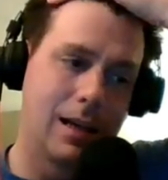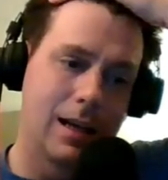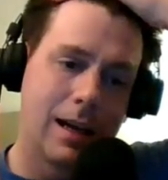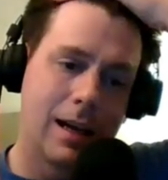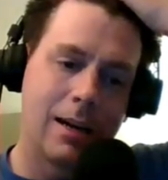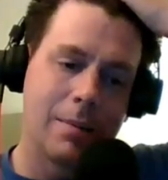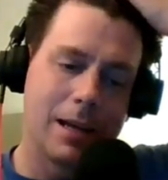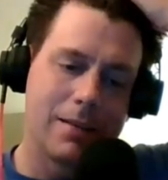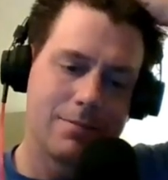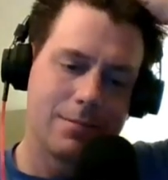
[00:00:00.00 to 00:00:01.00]
All right,
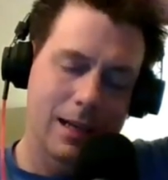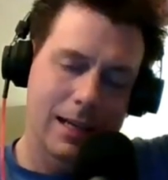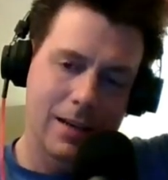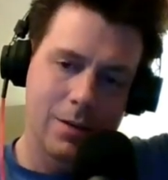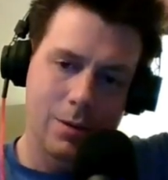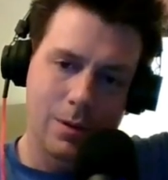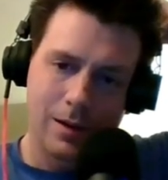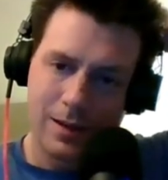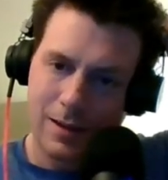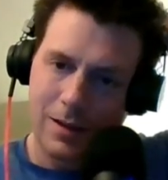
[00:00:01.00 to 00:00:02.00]
man. I got to
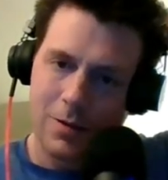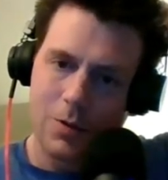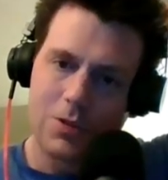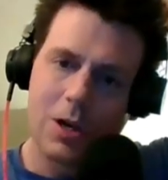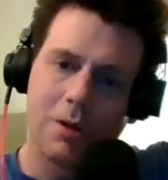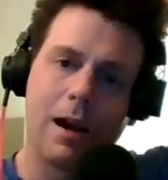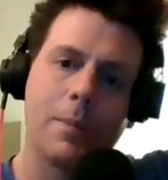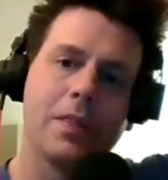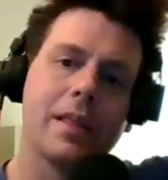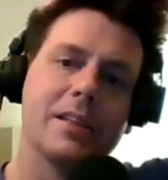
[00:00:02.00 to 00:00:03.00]
start
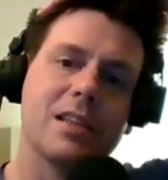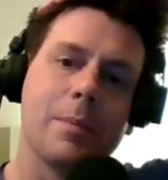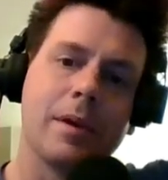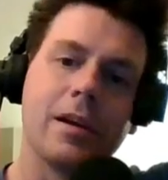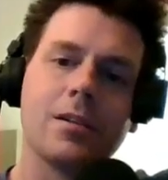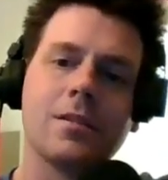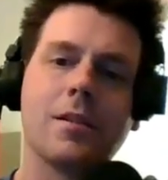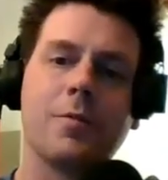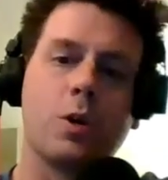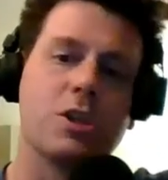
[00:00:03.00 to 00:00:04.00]
wrapping things up here,
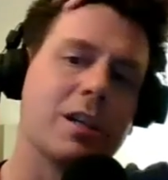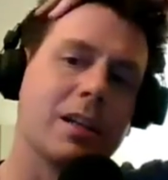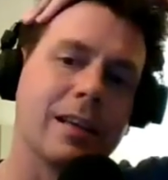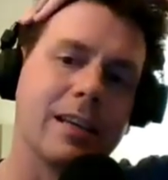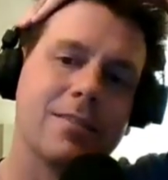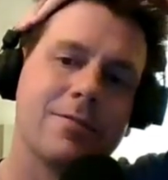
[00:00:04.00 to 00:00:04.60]
unfortunately.